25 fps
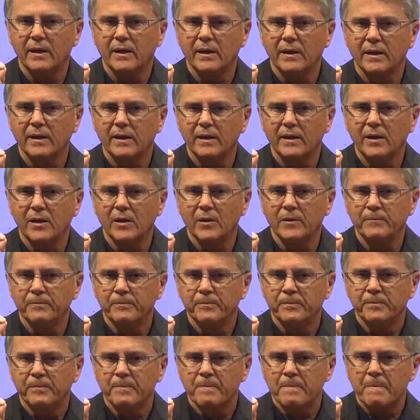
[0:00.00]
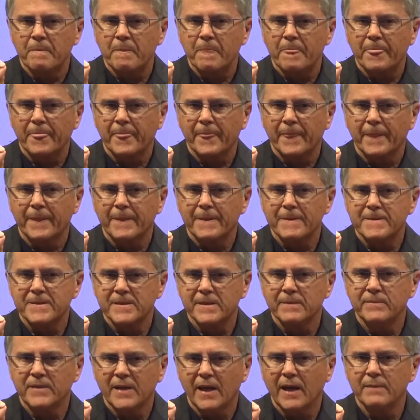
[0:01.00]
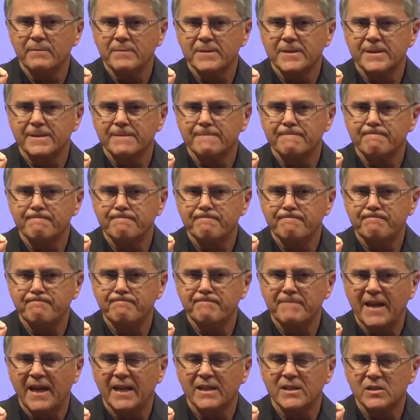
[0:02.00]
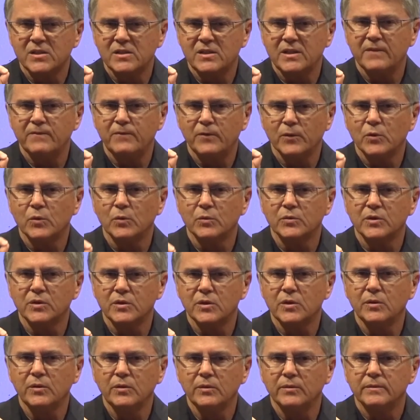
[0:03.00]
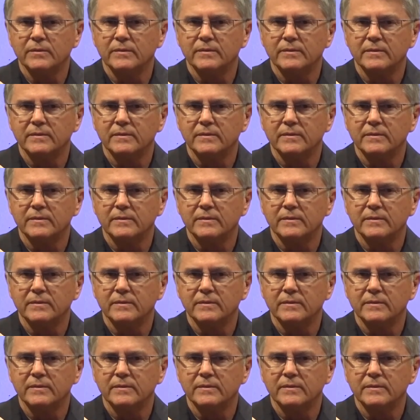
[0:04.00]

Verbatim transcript: uh, you know, sometimes that's difficult to do.